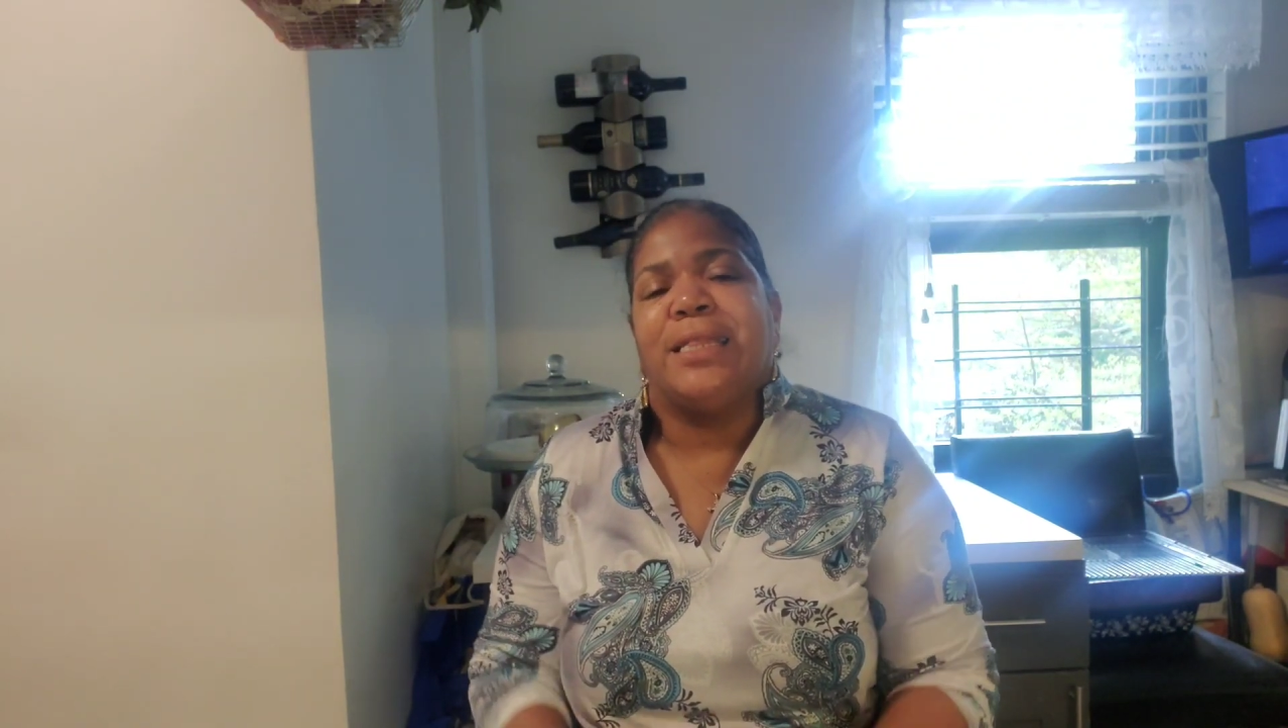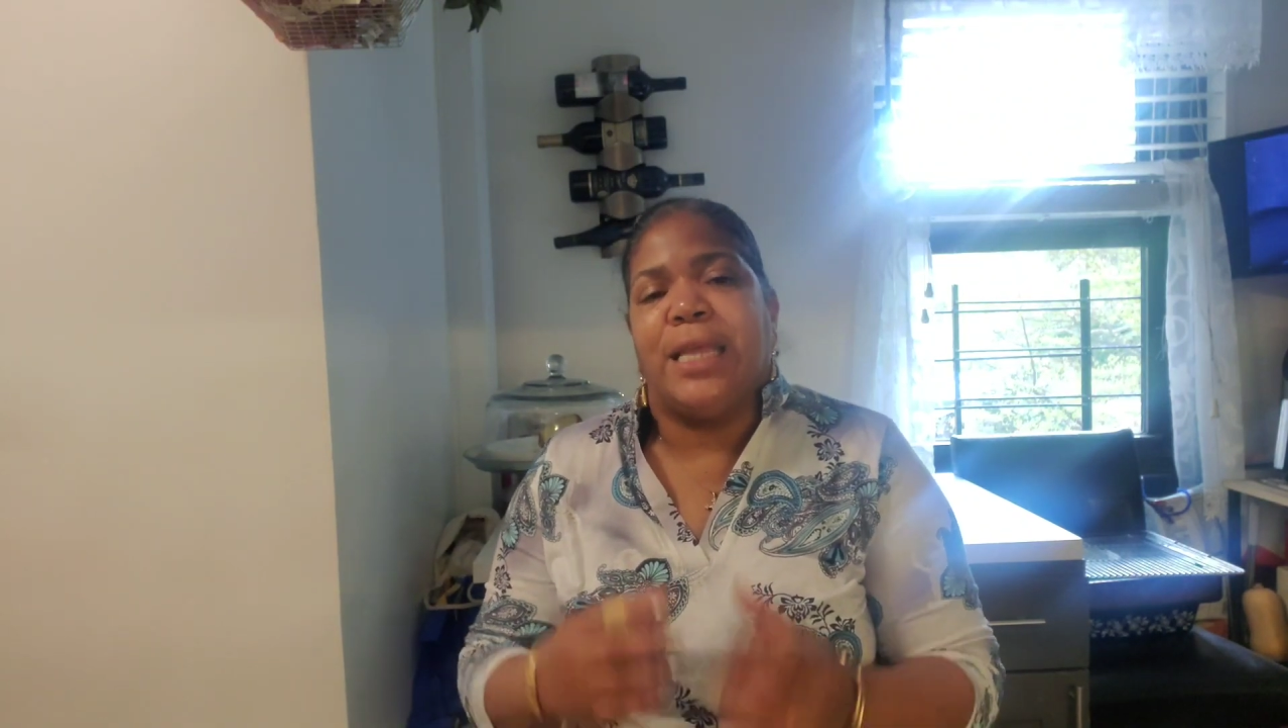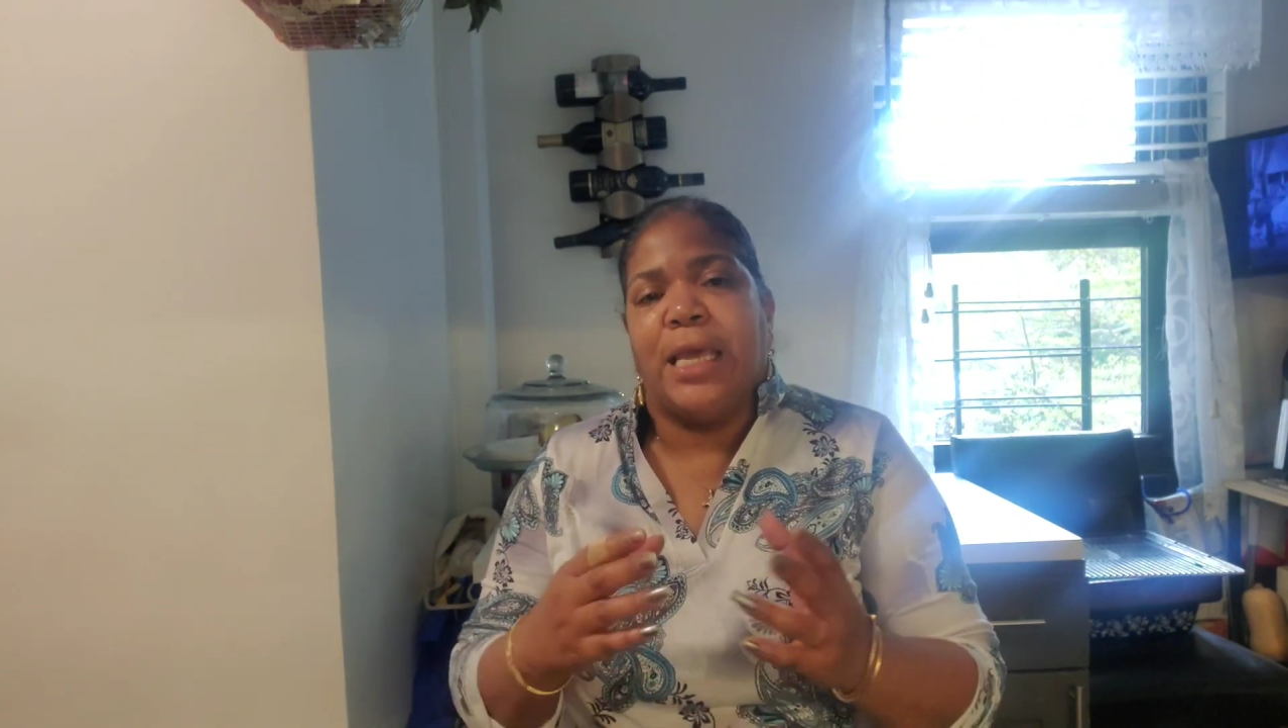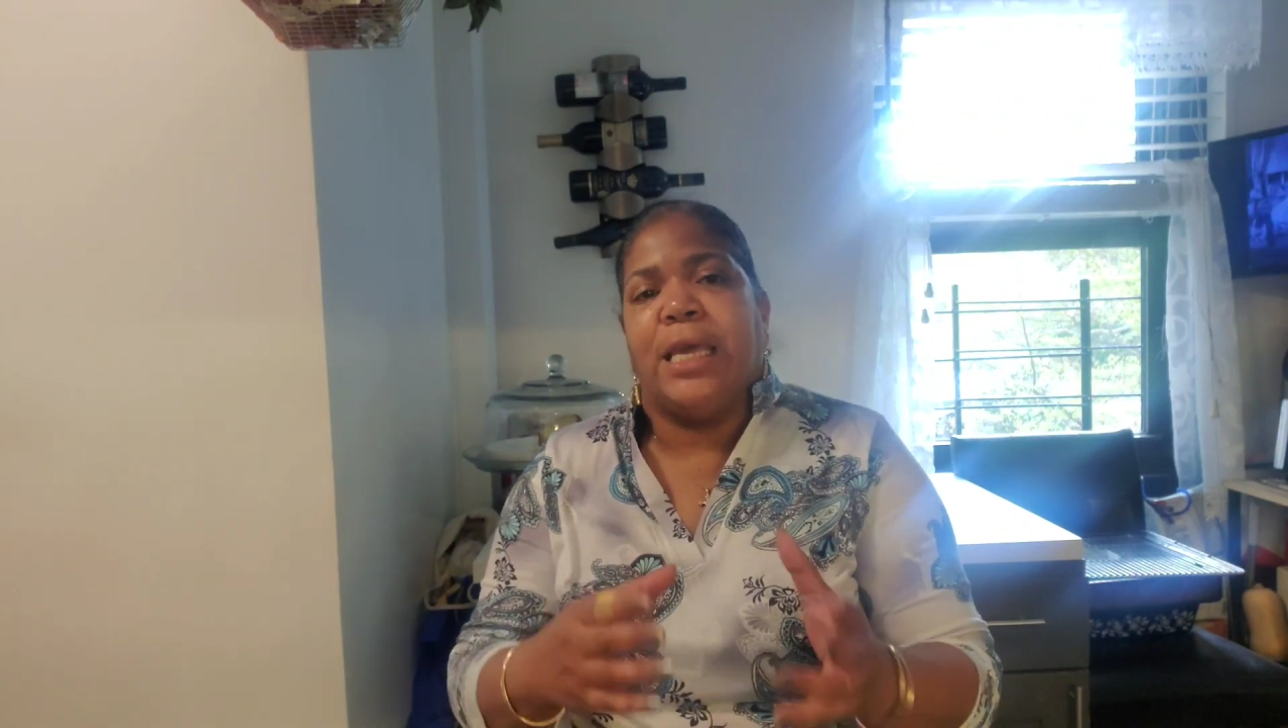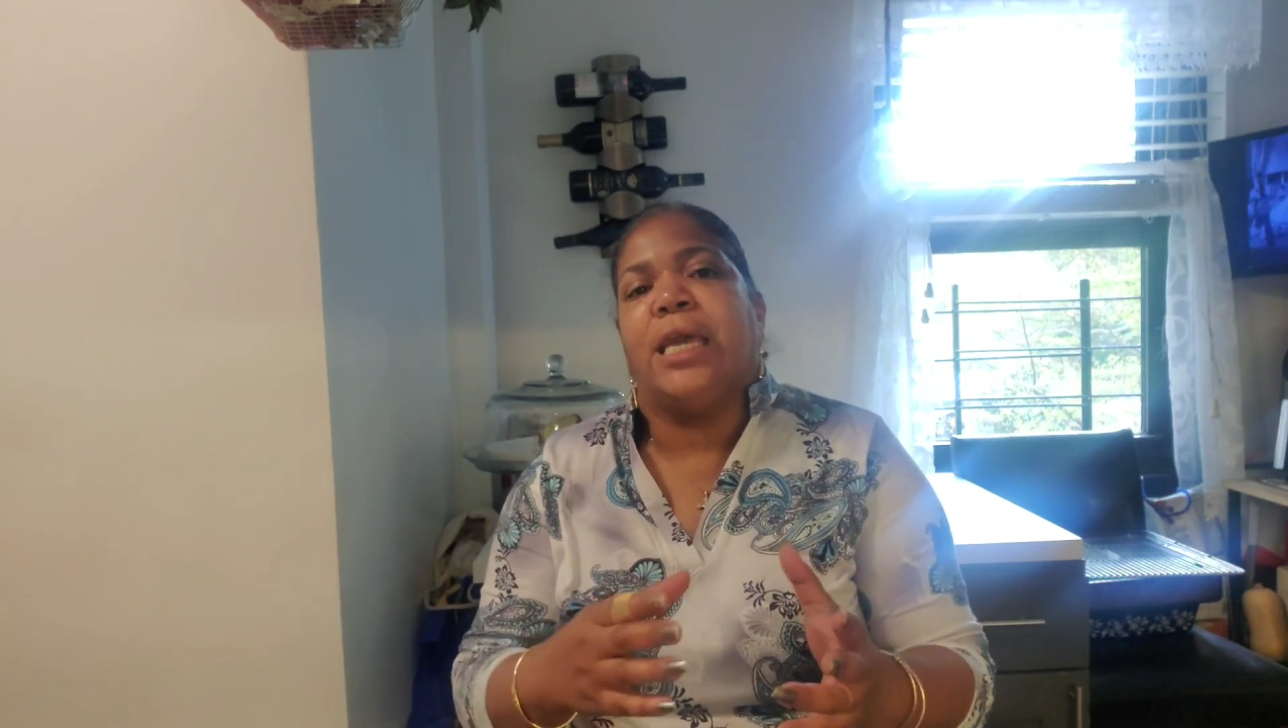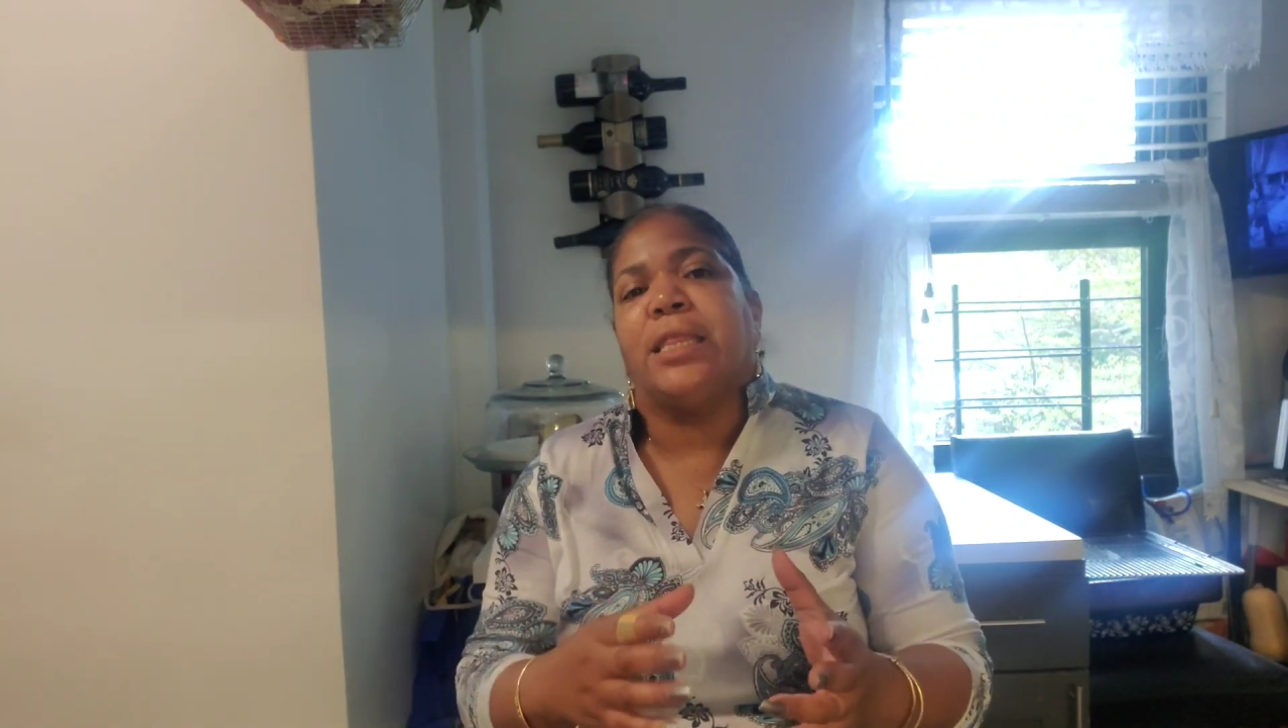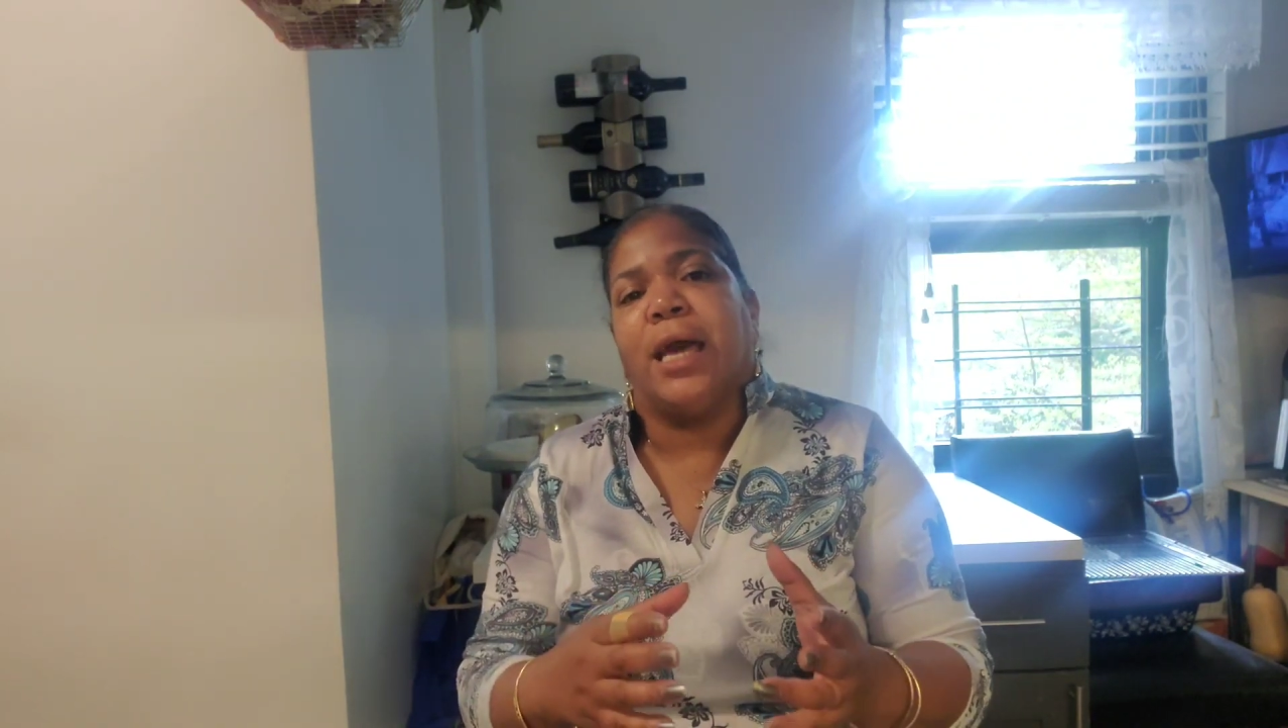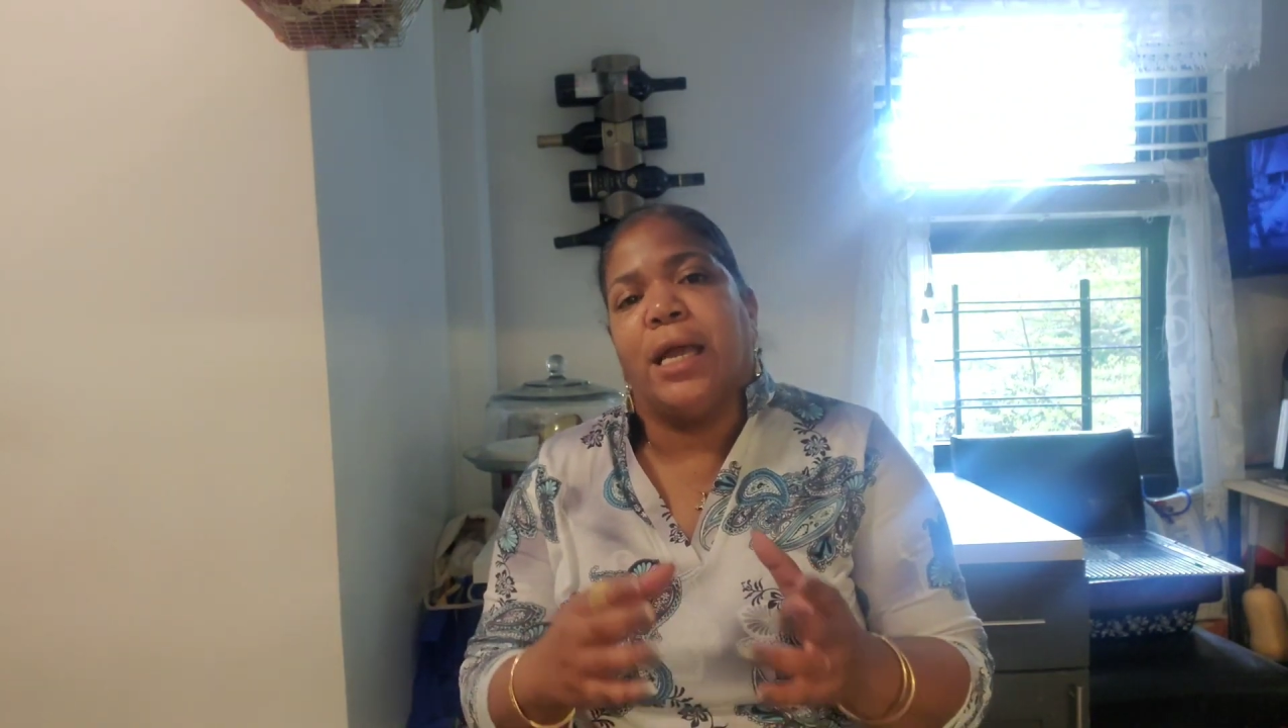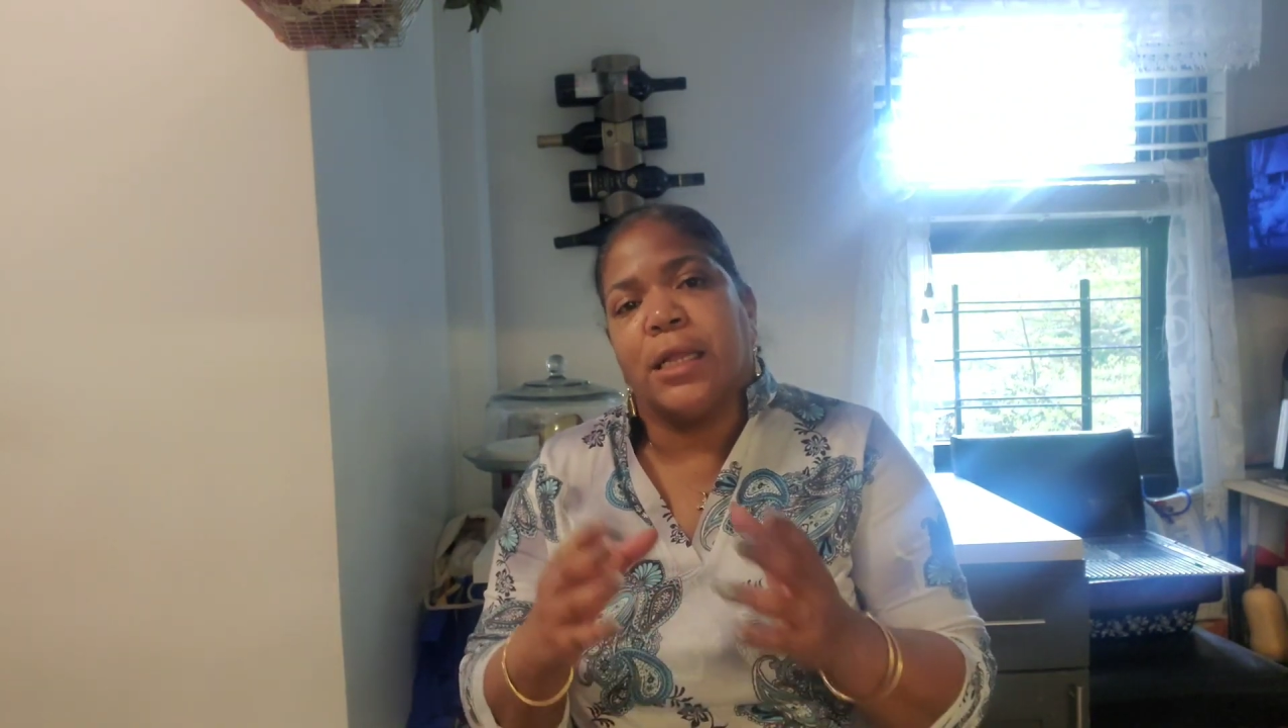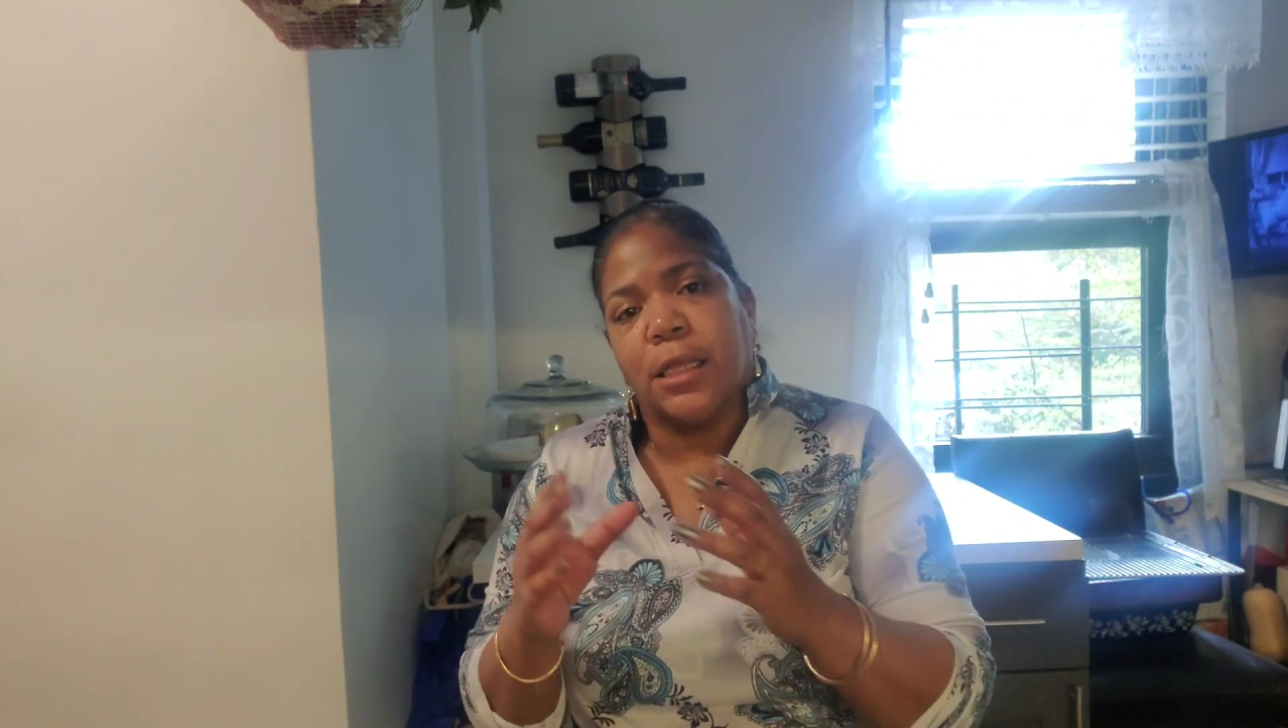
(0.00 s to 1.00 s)
They
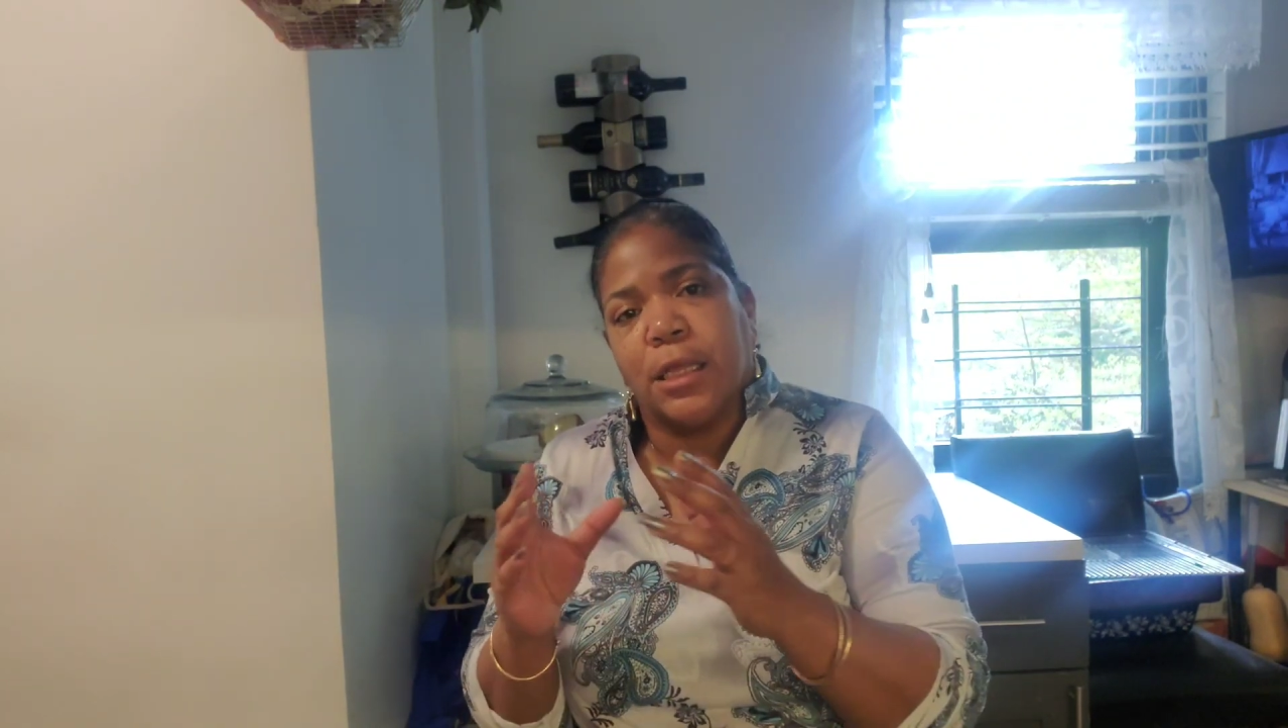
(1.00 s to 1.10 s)
cannot